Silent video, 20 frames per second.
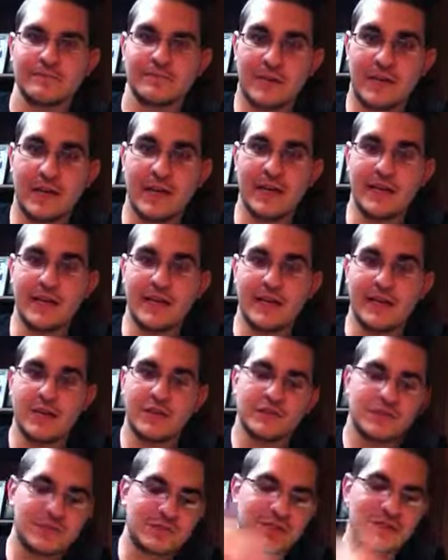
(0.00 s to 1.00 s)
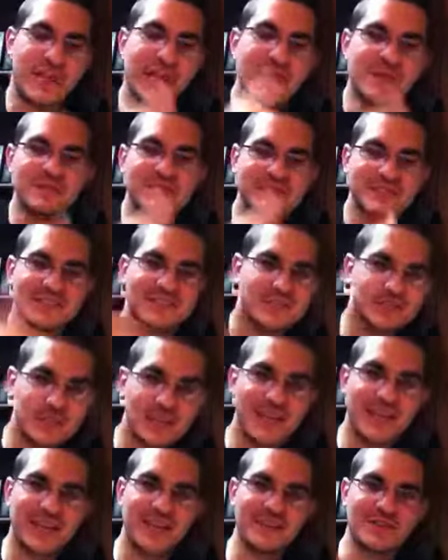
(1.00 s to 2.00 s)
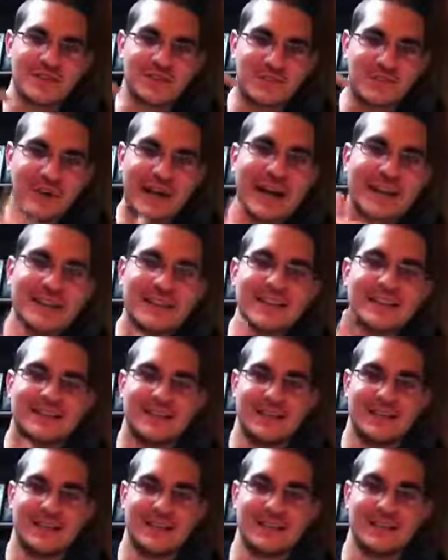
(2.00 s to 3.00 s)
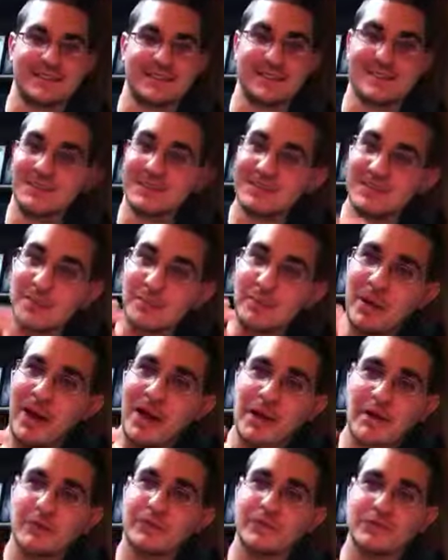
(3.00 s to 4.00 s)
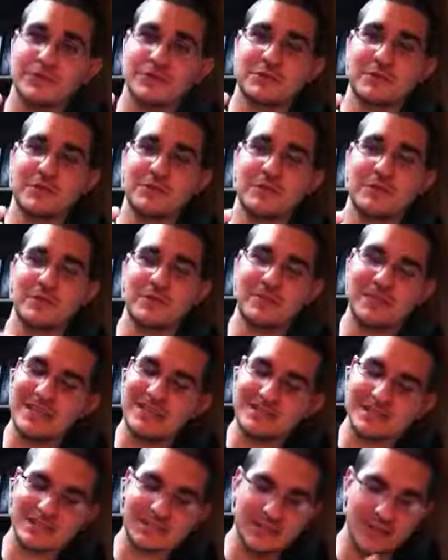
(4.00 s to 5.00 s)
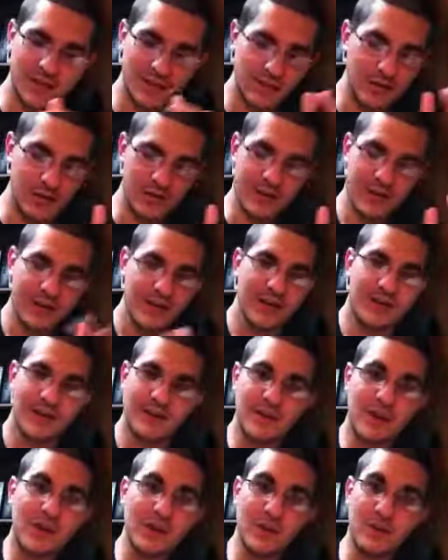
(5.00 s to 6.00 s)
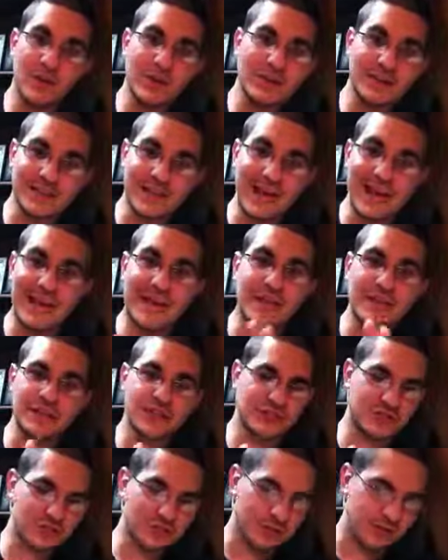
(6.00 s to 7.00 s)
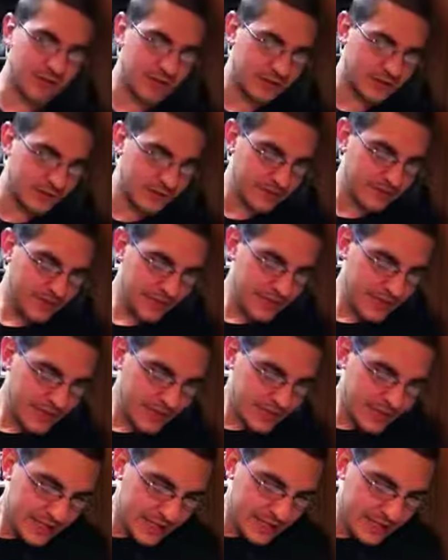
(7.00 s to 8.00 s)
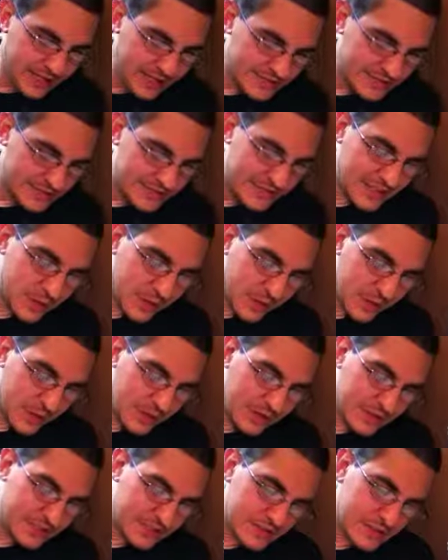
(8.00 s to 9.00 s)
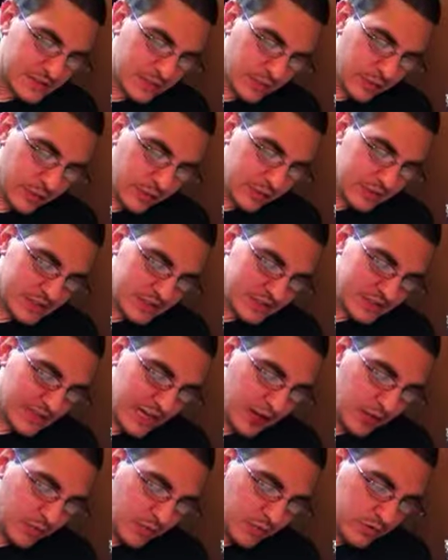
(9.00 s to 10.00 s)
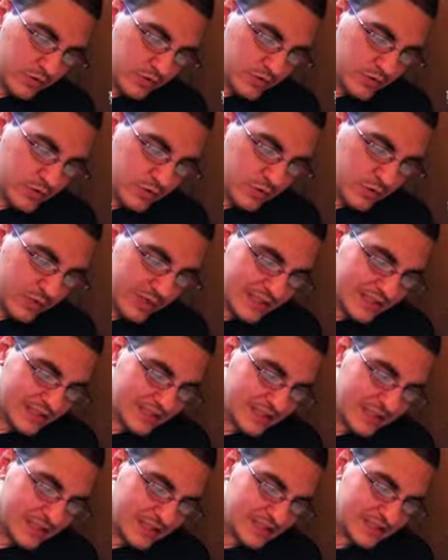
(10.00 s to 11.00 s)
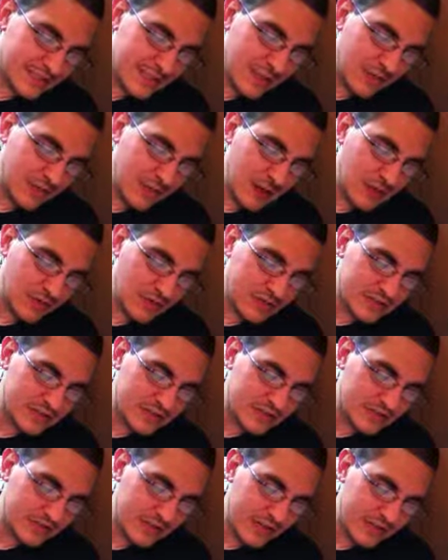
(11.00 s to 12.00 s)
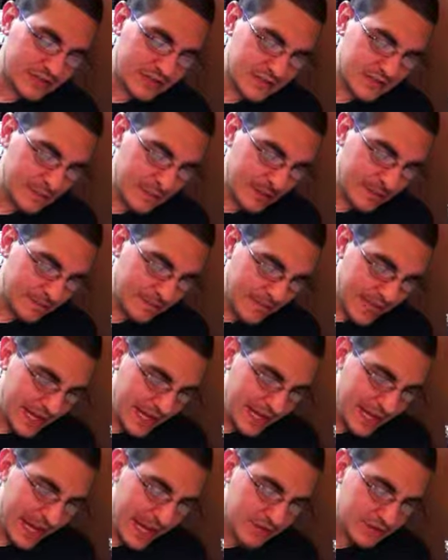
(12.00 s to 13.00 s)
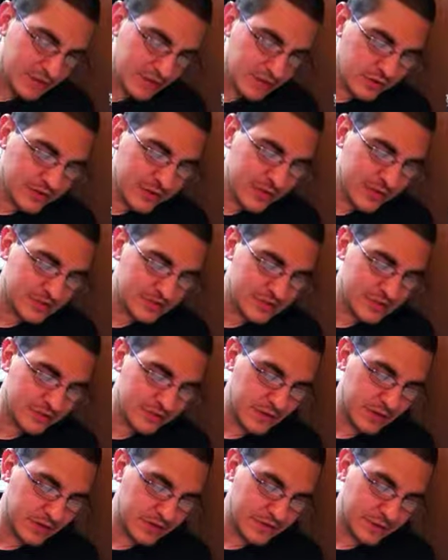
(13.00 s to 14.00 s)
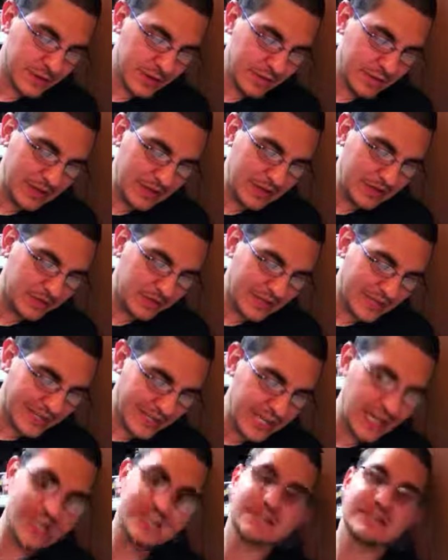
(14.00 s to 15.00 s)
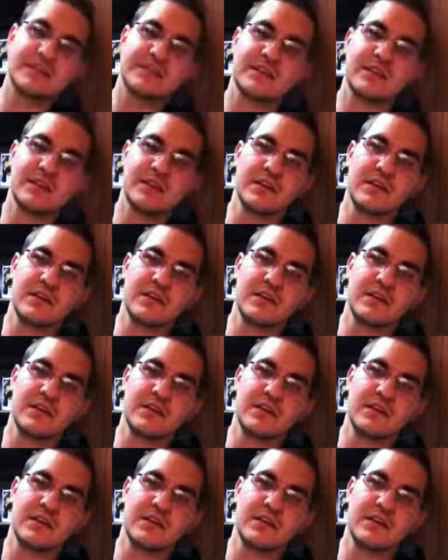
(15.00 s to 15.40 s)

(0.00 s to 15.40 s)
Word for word: Okay? So James is speaking directly to us. This is a powerful truth. I mean, this is no no light issue here. He says, Anyone who listens to the word but does not do what it says is like a man looks at his face in a mirror and after looking at himself goes away and immediately forgets